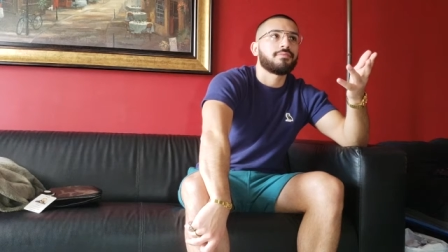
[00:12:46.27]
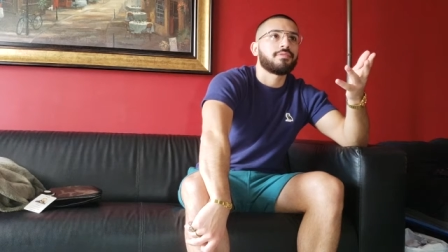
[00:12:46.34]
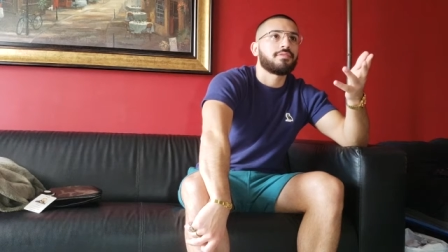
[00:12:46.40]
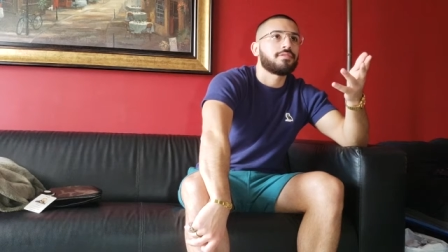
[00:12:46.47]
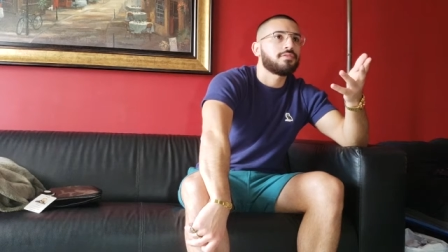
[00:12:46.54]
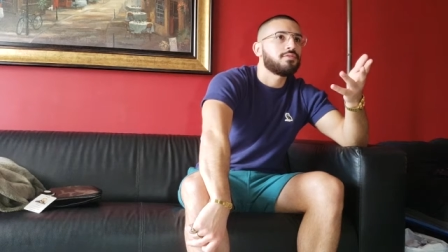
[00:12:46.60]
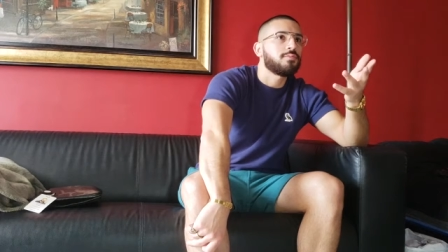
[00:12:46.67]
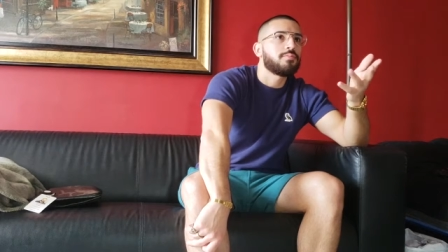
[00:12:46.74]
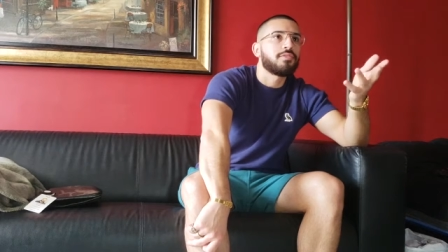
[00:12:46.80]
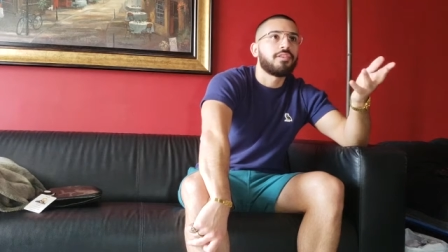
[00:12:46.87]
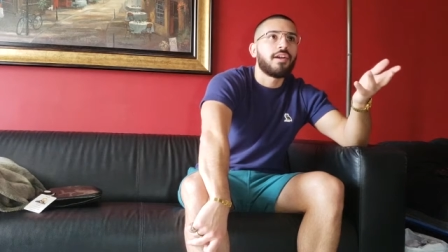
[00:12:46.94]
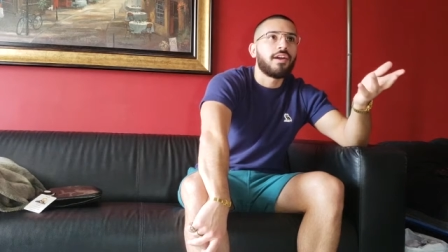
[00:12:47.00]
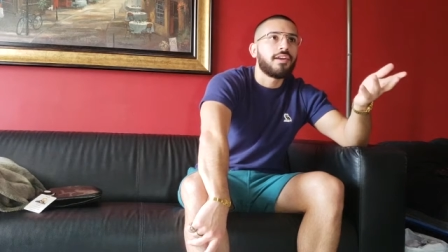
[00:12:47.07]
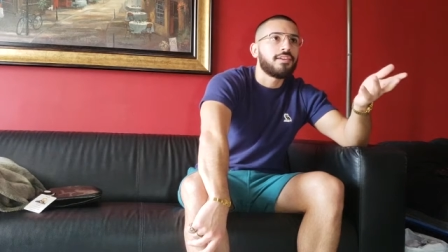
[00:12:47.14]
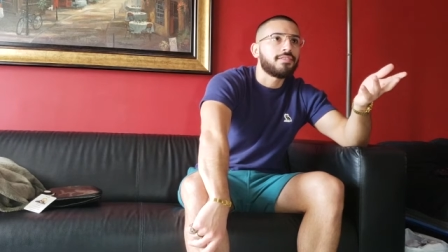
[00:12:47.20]
super
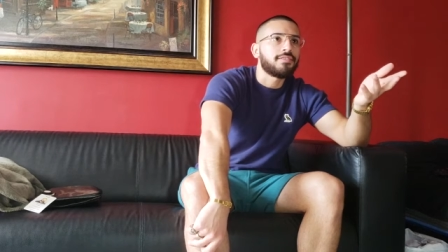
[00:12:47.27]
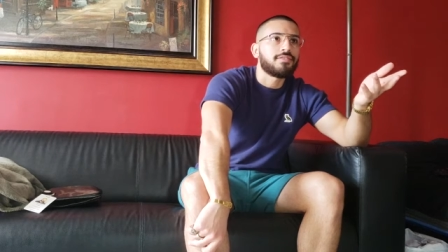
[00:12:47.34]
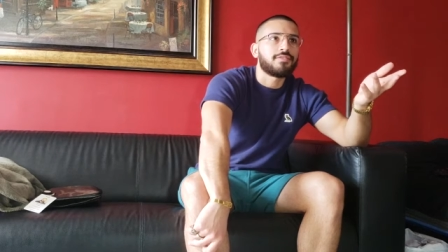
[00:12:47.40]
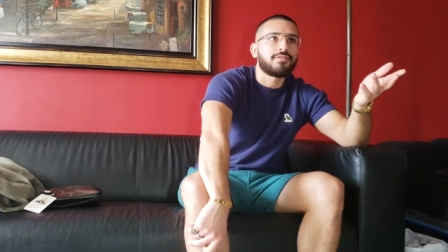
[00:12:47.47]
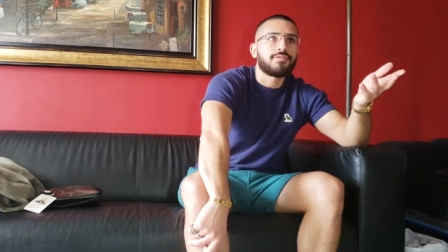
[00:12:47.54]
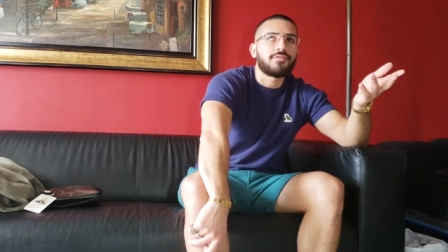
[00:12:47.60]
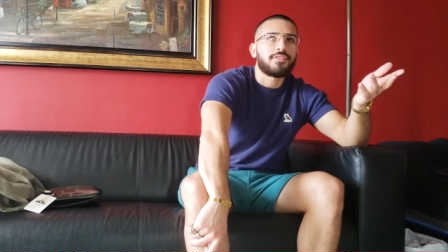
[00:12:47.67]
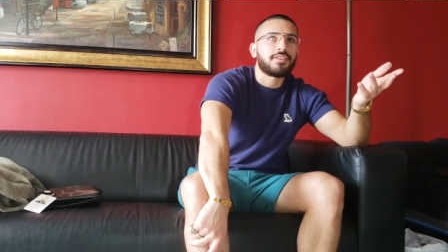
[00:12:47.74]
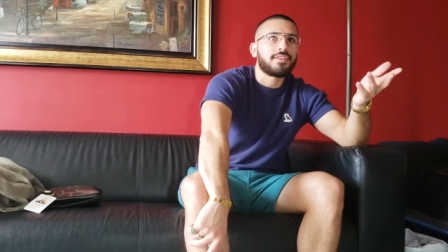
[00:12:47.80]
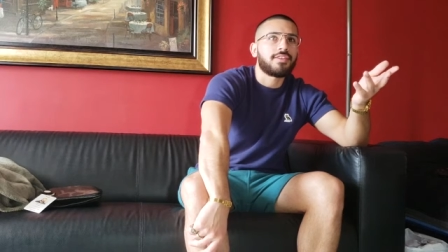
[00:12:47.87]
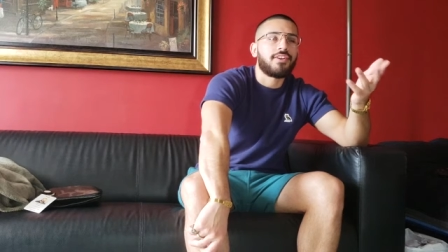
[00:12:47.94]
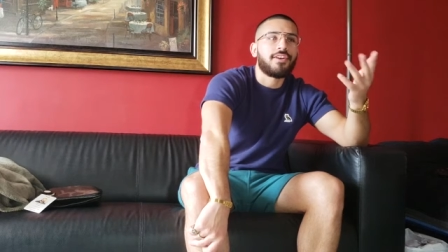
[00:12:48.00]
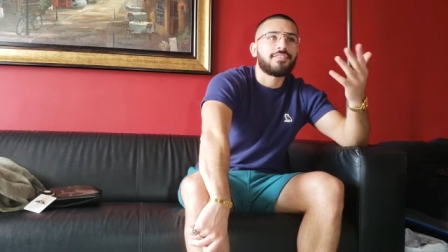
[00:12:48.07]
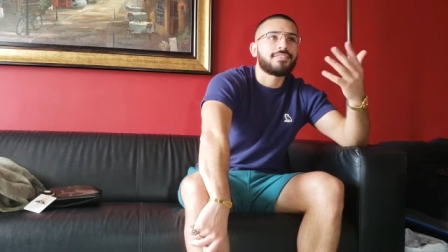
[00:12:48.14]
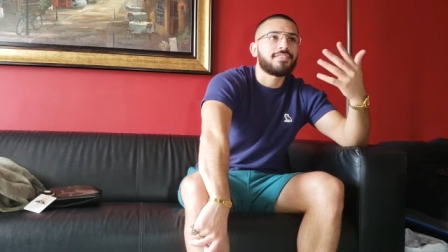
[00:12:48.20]
nice, you know, fucking
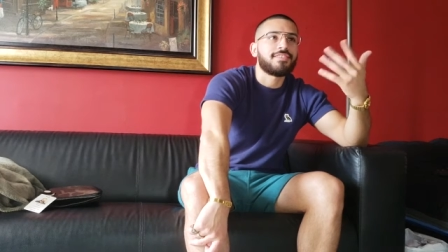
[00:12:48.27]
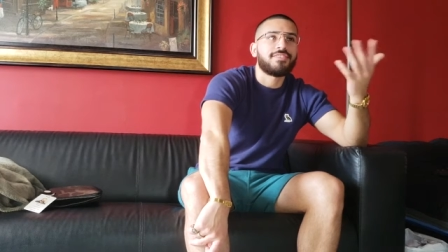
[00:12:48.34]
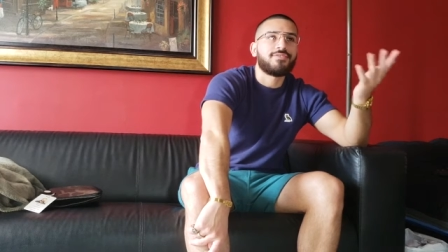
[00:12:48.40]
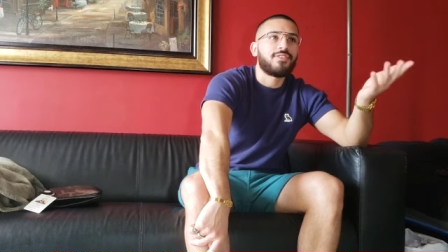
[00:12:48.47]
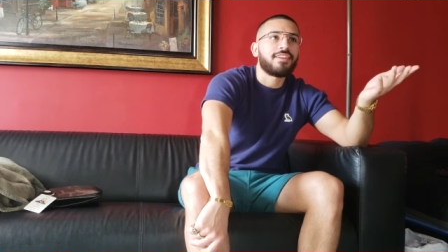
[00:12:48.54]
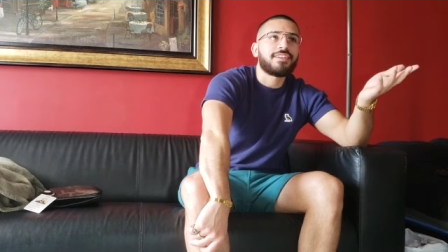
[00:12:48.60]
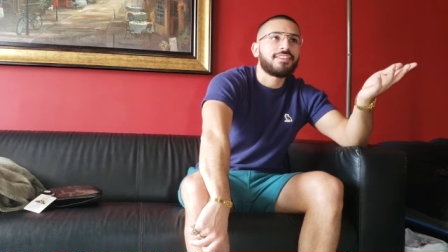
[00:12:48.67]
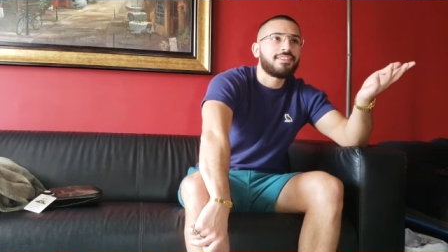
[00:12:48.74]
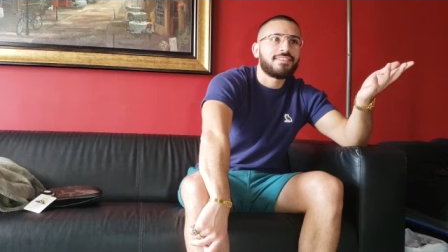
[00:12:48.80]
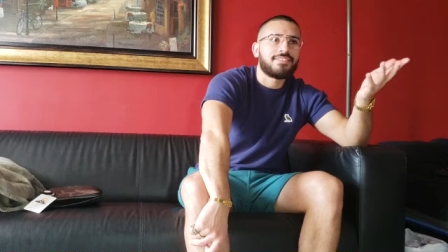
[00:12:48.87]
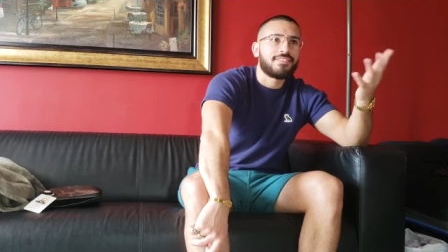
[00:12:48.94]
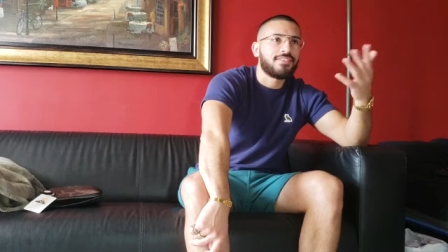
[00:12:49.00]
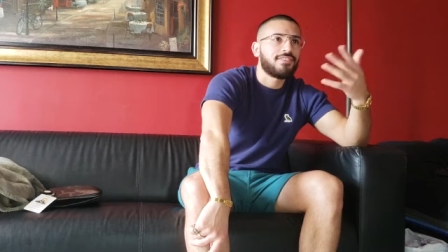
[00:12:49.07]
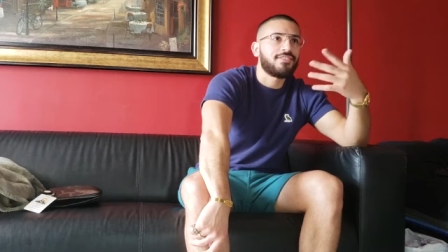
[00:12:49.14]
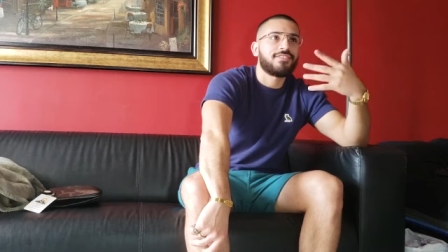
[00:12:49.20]
constantly ranking each
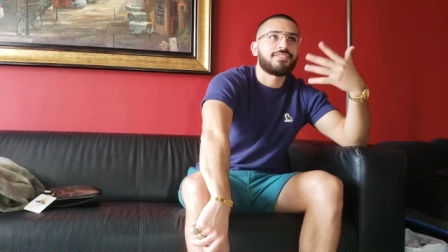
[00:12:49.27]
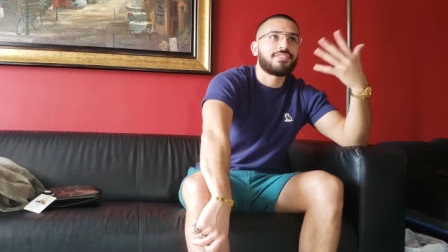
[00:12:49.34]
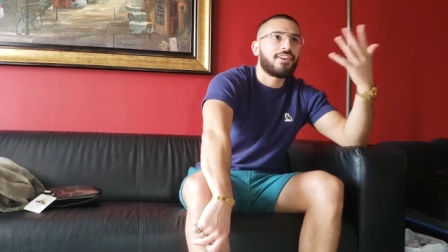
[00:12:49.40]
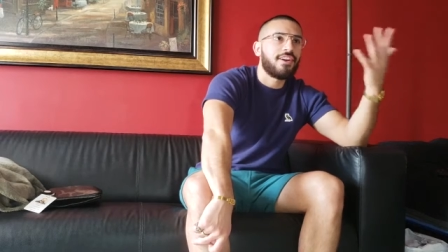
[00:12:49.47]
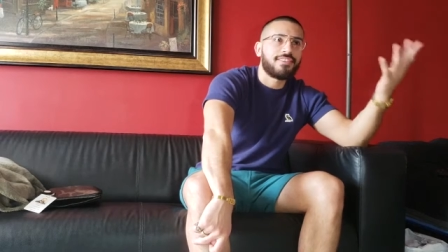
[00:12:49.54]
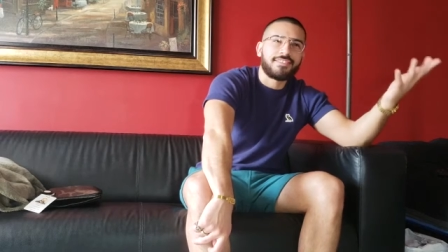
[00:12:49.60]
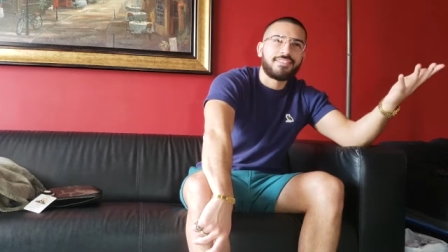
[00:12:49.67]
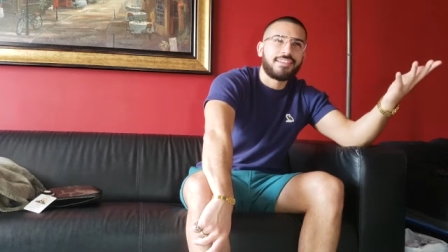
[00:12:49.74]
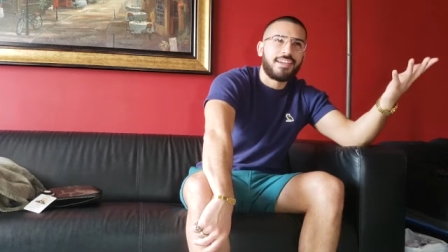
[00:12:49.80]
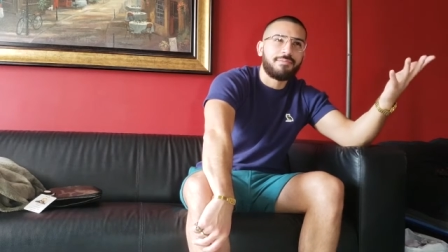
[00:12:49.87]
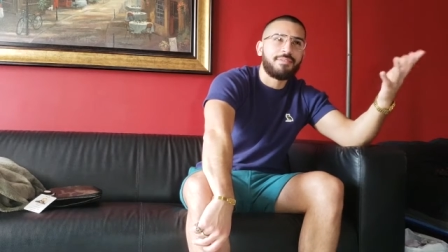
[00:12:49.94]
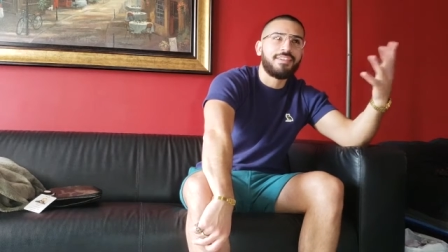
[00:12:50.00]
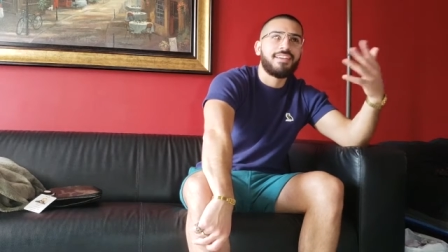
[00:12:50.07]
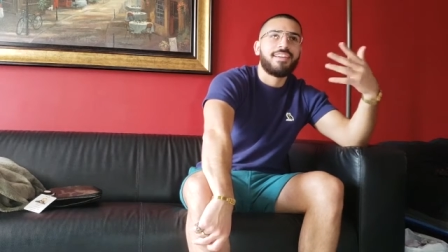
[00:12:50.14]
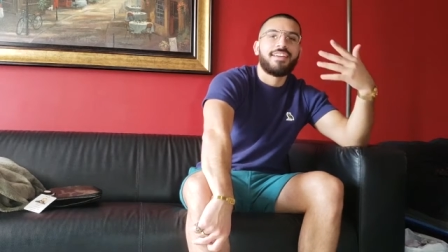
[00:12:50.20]
other and con- you get me?